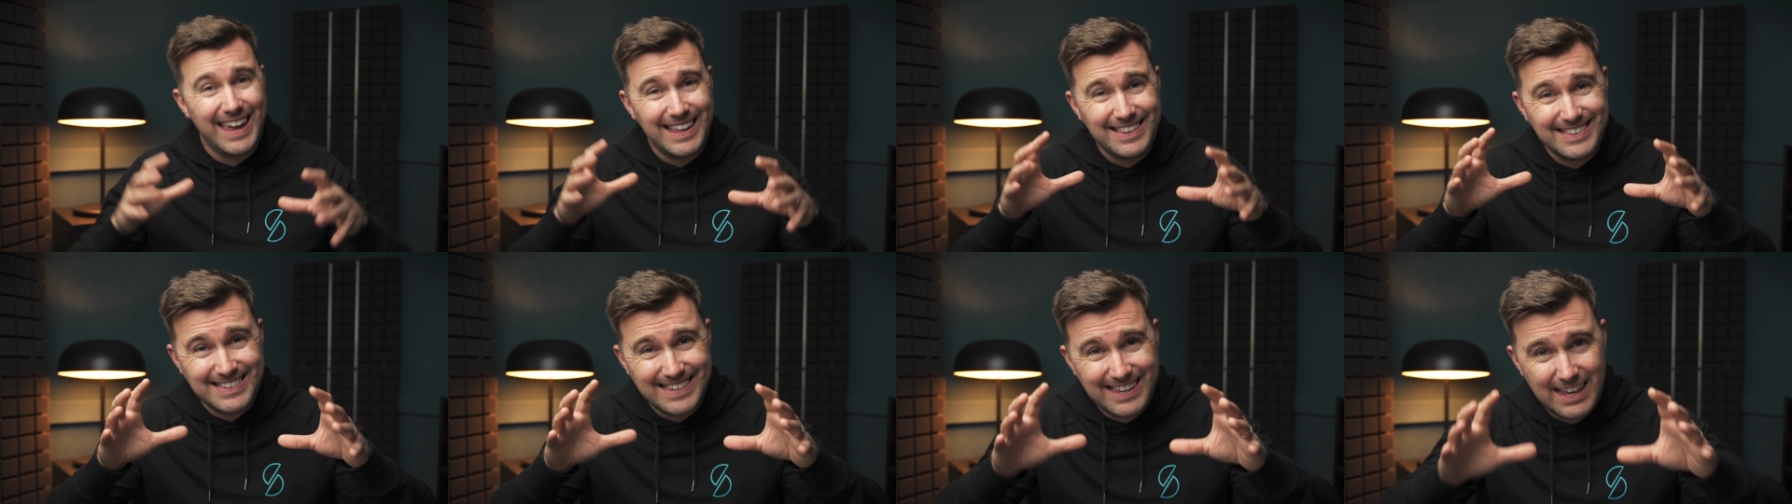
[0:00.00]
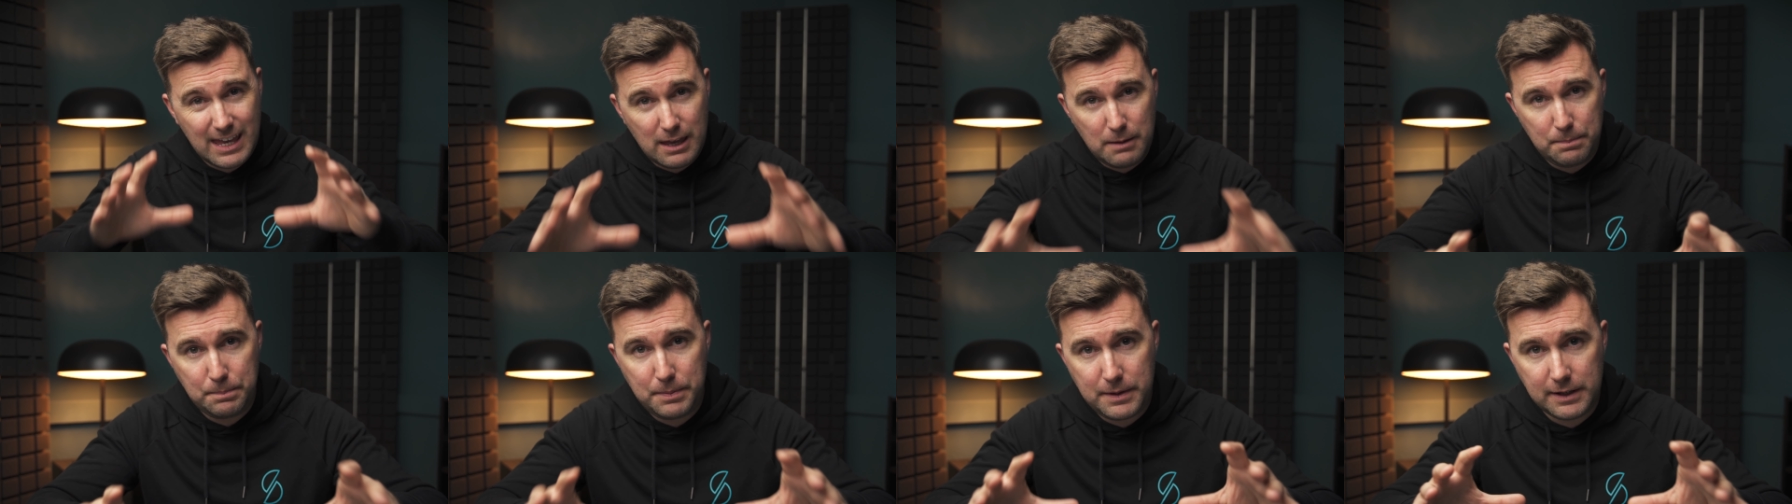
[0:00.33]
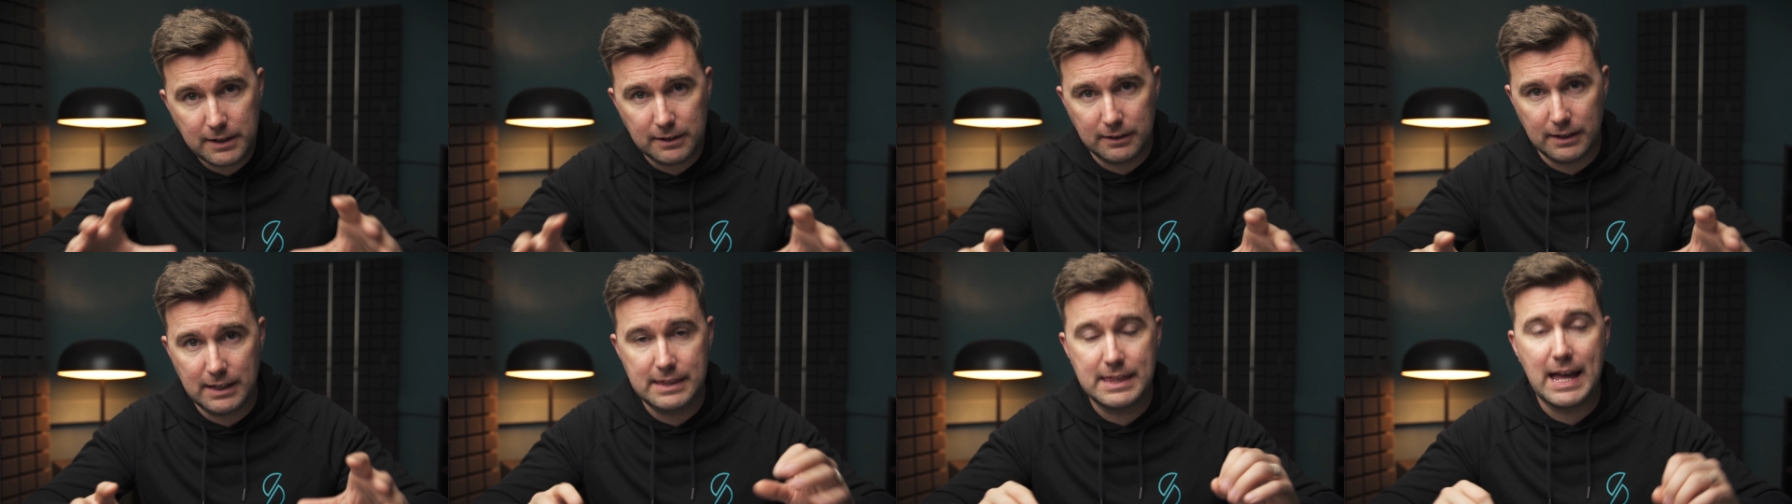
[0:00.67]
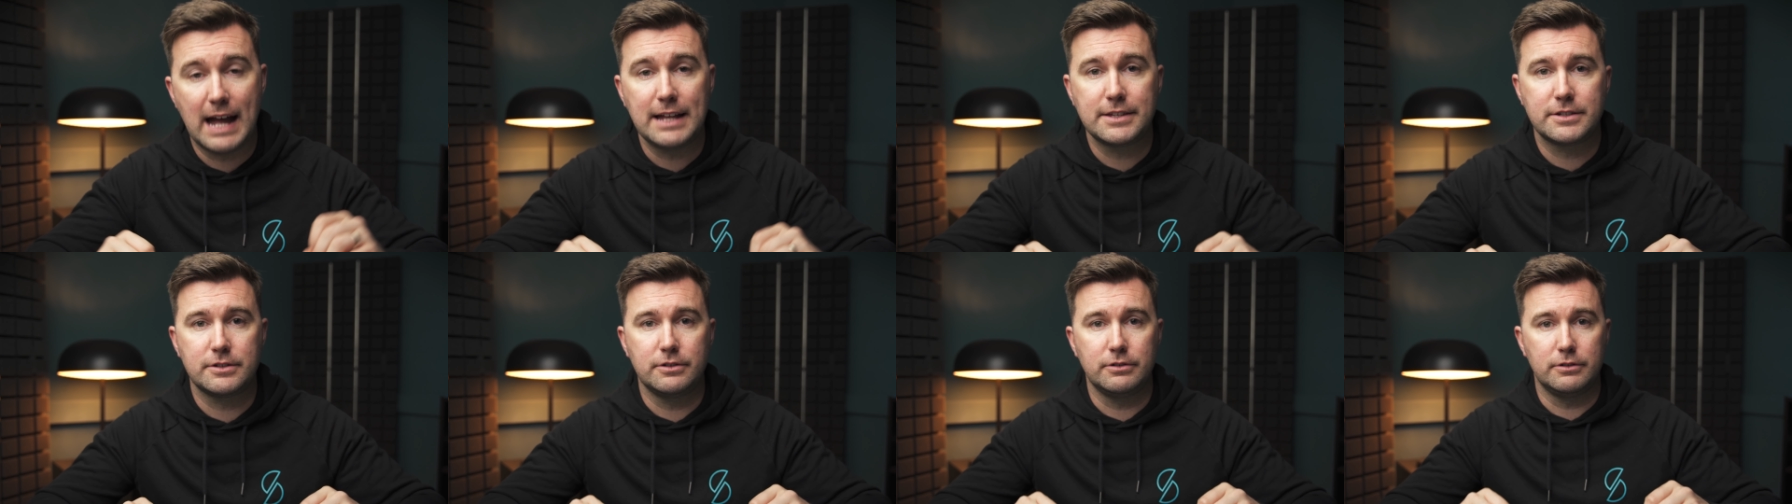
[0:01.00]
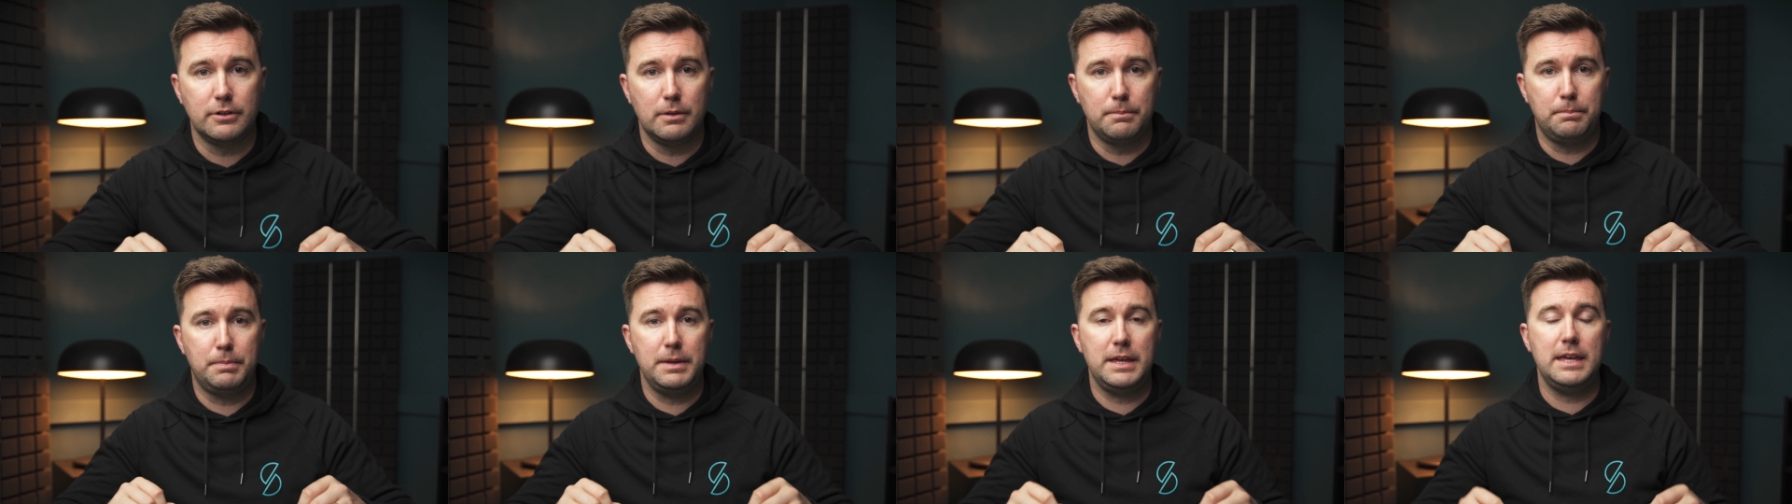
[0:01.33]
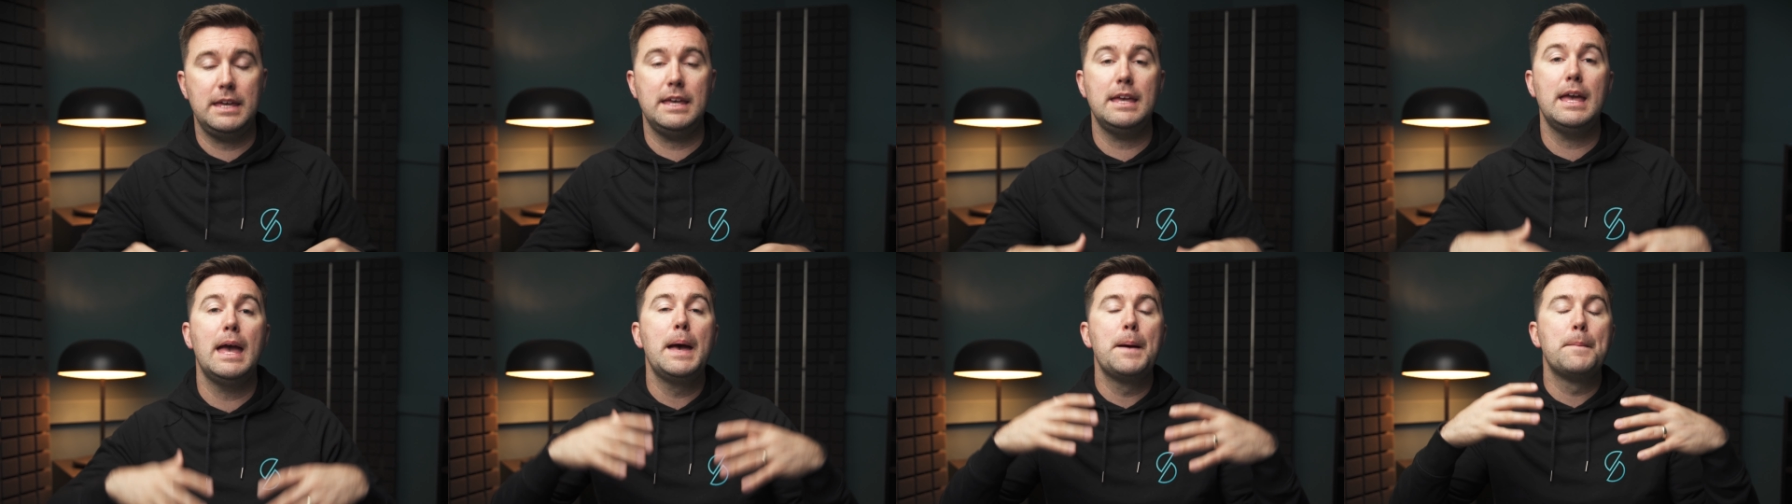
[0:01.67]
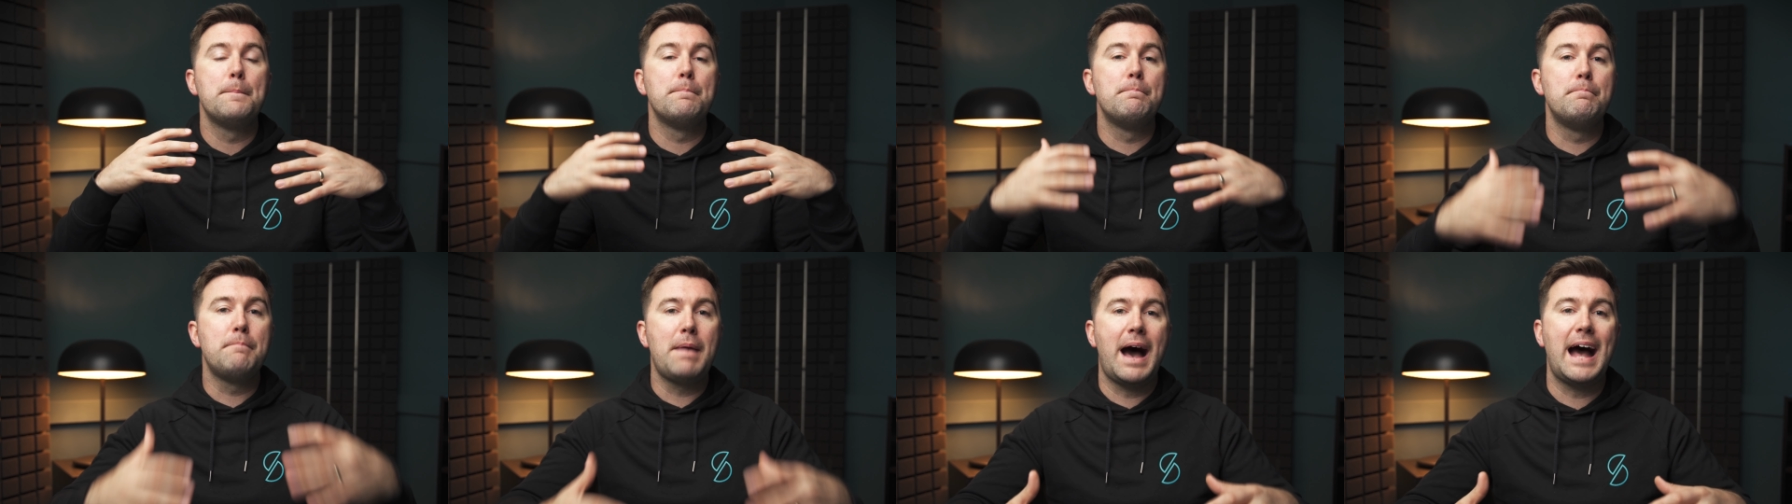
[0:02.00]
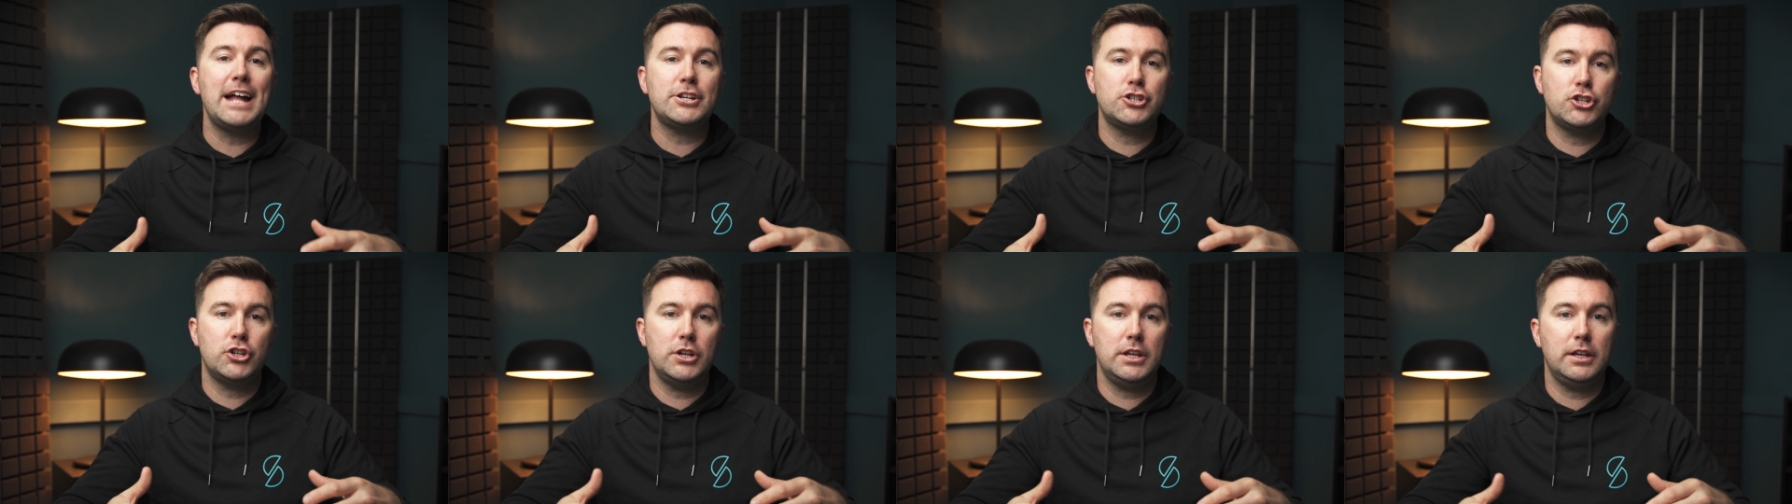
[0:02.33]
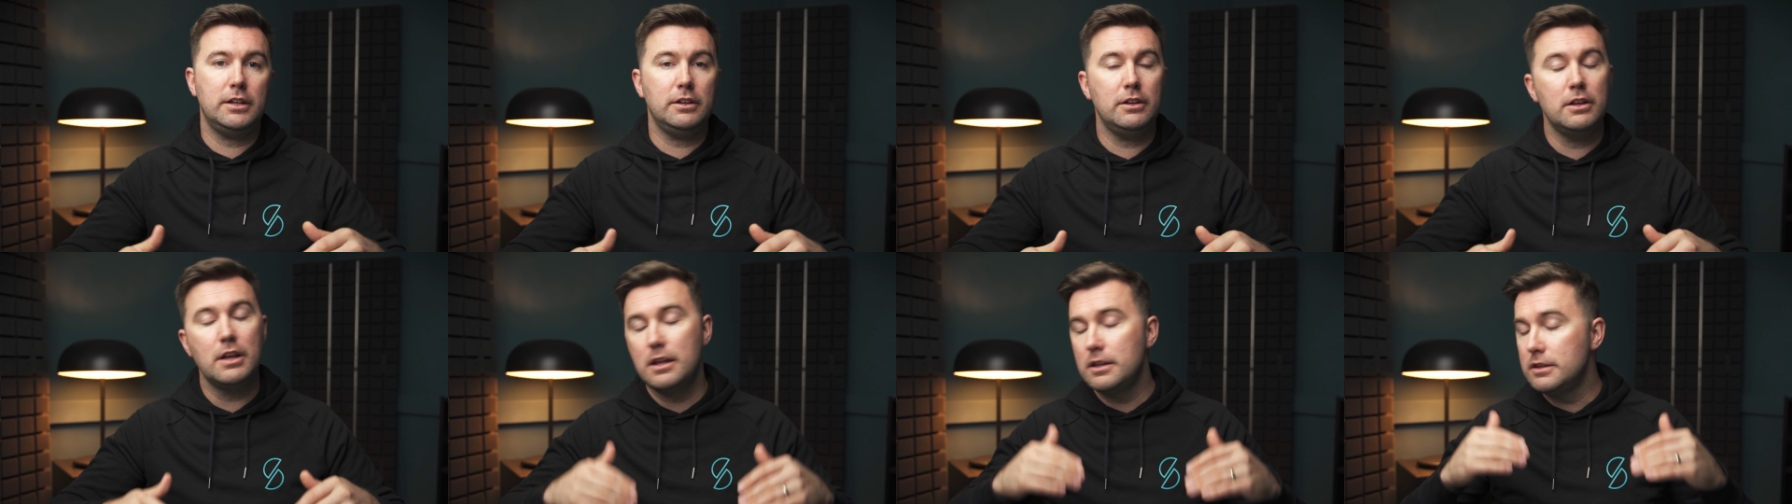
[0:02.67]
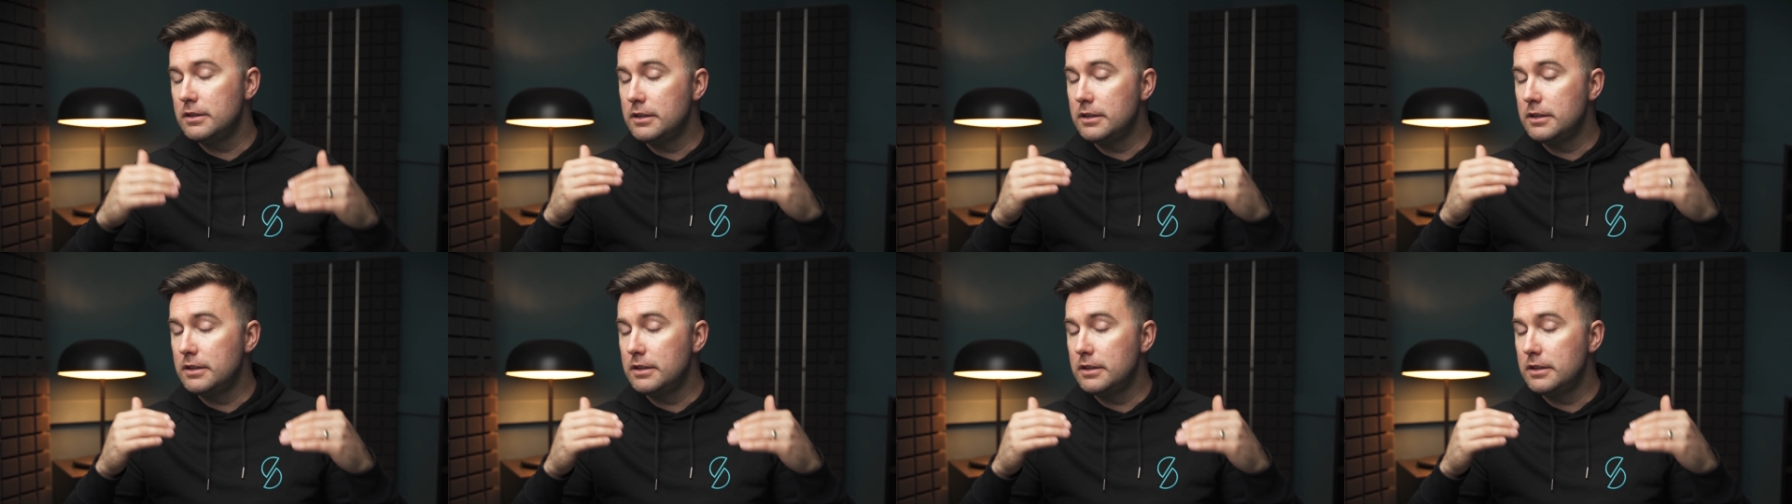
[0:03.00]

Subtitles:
Typically, that's going to be matching